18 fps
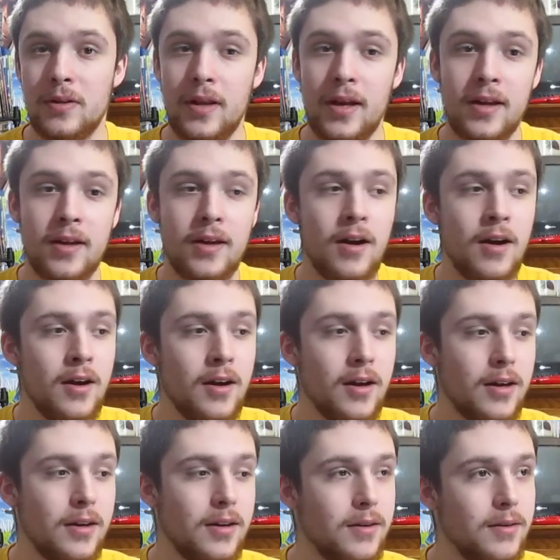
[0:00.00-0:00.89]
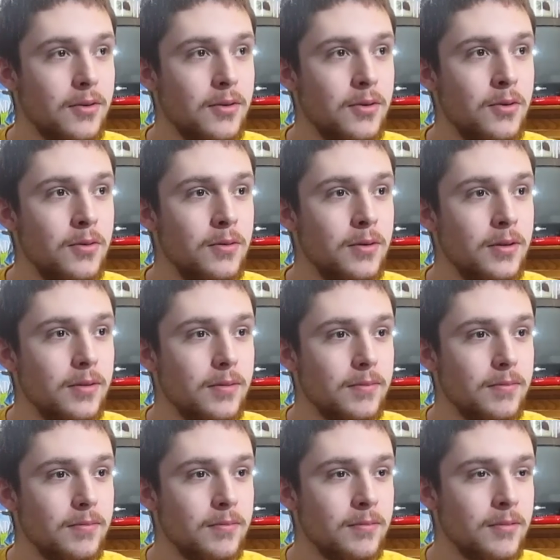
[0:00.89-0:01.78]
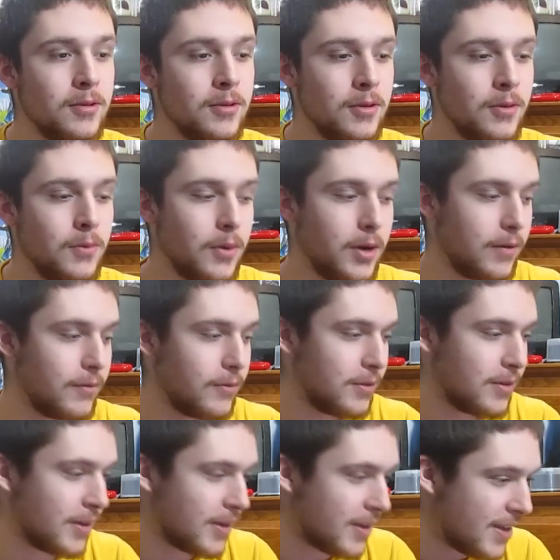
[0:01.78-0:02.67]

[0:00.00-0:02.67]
Thank God. Who? Uh, whatever.